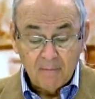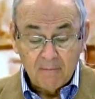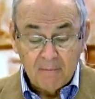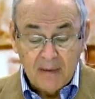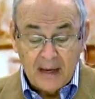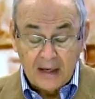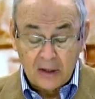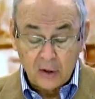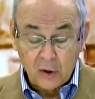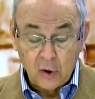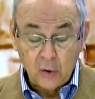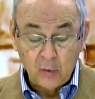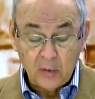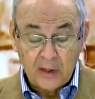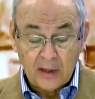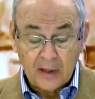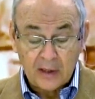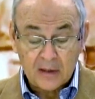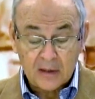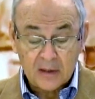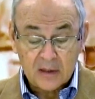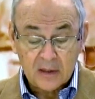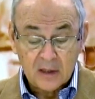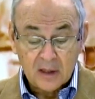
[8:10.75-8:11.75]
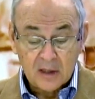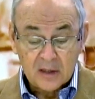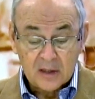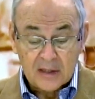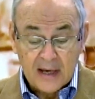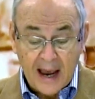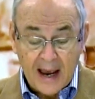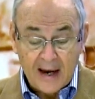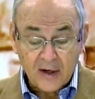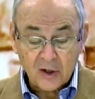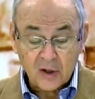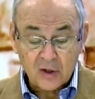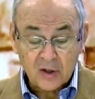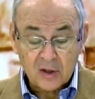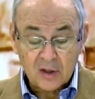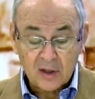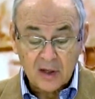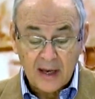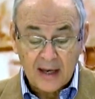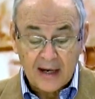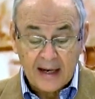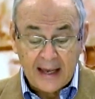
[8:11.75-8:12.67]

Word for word: make tunics, sashes,